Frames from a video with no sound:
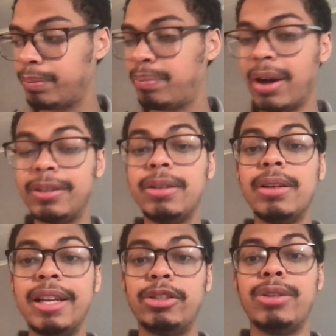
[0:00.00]
But
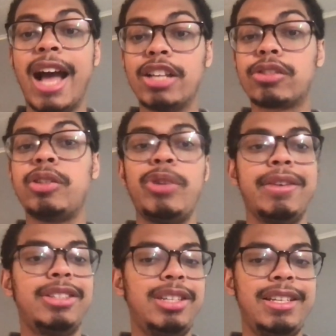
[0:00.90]
internationally we have seen